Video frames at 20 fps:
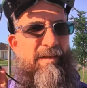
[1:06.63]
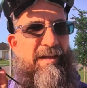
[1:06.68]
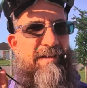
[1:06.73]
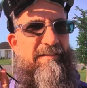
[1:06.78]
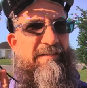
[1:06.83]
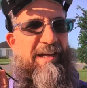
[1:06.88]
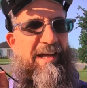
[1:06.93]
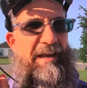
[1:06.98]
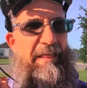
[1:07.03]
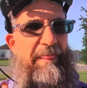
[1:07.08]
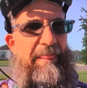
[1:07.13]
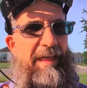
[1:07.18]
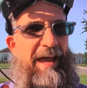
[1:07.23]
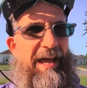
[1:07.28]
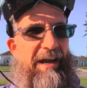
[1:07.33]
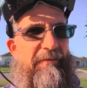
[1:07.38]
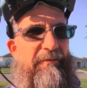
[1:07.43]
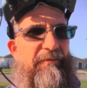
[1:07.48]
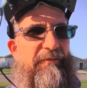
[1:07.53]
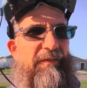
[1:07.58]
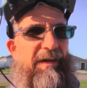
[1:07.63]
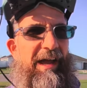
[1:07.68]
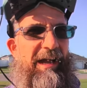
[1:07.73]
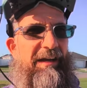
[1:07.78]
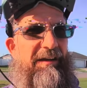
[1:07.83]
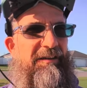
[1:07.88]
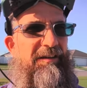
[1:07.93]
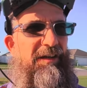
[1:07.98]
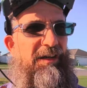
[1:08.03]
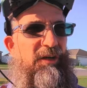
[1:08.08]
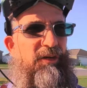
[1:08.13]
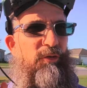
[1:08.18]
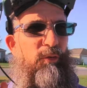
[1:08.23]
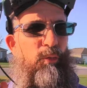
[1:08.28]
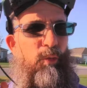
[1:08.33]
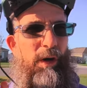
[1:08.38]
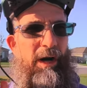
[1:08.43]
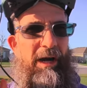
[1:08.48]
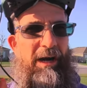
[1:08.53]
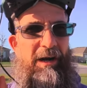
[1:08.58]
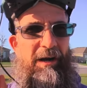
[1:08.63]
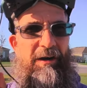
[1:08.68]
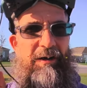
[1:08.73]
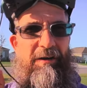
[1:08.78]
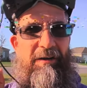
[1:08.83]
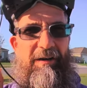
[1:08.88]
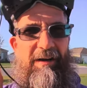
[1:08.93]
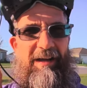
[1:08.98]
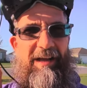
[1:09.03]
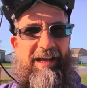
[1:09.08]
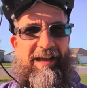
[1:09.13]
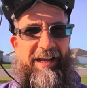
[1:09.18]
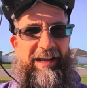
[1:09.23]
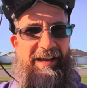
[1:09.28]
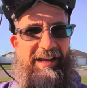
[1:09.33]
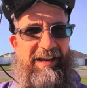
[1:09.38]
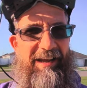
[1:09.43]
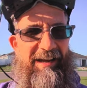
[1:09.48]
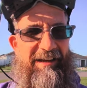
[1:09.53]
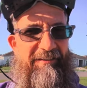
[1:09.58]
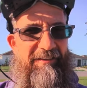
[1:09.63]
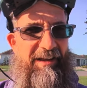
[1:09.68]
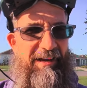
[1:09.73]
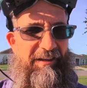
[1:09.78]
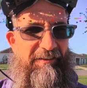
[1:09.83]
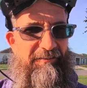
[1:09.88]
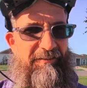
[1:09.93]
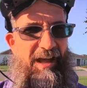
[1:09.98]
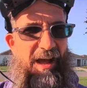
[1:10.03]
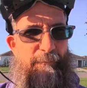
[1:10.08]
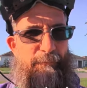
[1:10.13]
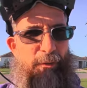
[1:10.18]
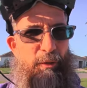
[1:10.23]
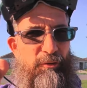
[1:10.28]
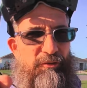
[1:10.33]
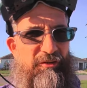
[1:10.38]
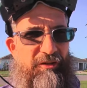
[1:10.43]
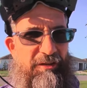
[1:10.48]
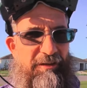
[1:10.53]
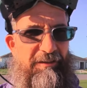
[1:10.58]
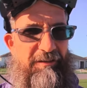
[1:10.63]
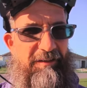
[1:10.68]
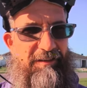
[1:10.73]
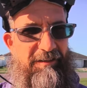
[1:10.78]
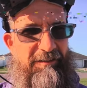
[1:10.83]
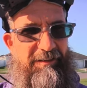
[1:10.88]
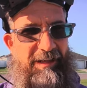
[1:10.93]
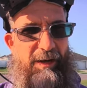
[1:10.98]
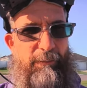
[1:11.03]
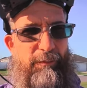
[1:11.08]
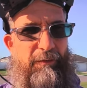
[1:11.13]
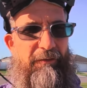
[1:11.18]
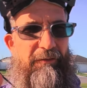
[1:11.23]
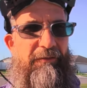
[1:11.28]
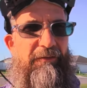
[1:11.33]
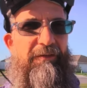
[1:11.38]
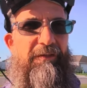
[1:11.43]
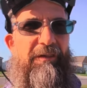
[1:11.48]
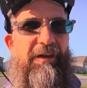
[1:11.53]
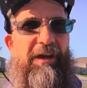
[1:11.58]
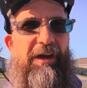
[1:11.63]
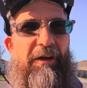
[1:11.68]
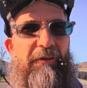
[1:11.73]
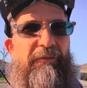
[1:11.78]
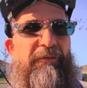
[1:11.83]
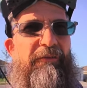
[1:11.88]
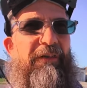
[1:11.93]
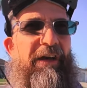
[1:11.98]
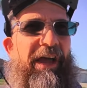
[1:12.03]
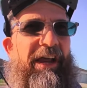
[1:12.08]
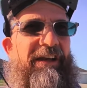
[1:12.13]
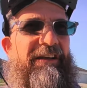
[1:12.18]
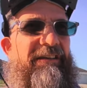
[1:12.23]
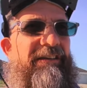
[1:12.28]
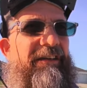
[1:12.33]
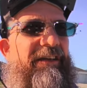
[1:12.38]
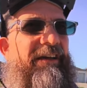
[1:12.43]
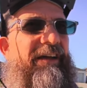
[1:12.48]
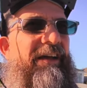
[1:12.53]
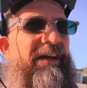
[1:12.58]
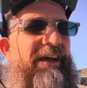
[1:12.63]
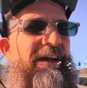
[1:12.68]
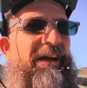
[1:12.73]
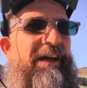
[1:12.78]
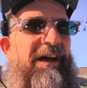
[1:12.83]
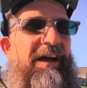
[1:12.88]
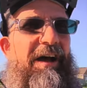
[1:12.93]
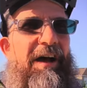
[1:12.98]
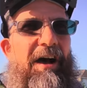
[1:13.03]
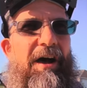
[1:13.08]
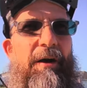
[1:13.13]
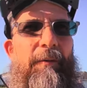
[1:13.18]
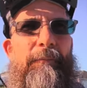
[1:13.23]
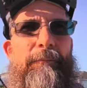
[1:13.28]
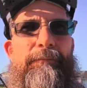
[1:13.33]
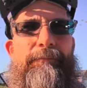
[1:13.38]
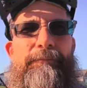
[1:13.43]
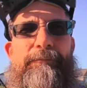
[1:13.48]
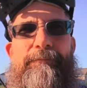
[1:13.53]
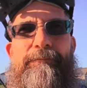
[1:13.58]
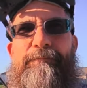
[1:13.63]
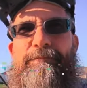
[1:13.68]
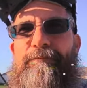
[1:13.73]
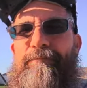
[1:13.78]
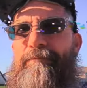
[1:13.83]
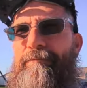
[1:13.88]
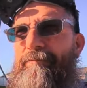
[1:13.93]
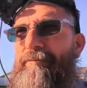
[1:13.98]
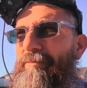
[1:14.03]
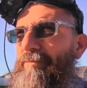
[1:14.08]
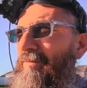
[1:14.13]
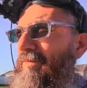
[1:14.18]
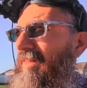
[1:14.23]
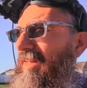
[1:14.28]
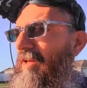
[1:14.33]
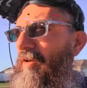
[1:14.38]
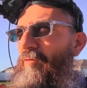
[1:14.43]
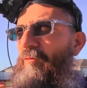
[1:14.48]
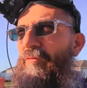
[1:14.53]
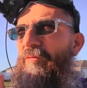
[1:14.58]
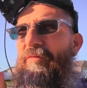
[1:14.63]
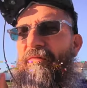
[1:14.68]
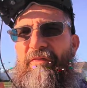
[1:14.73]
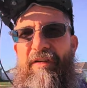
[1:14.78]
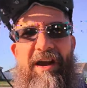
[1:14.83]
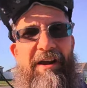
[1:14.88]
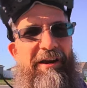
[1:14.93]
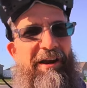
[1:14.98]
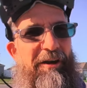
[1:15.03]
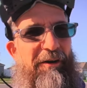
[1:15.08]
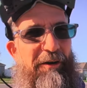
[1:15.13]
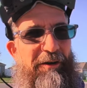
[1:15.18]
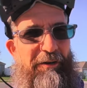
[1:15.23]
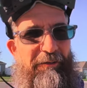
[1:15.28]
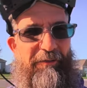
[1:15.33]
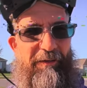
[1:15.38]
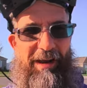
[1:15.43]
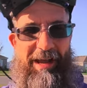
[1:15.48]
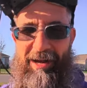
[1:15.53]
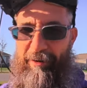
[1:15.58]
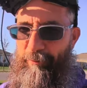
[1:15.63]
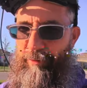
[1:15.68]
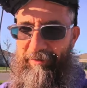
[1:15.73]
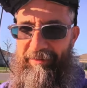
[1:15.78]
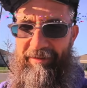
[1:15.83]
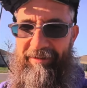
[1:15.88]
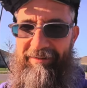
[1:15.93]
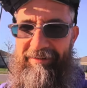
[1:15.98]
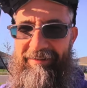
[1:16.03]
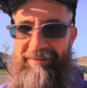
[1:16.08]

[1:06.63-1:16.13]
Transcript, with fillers: It's kind of that effect to where it's like a stop motion type of effect. Um, very hard to fly with it.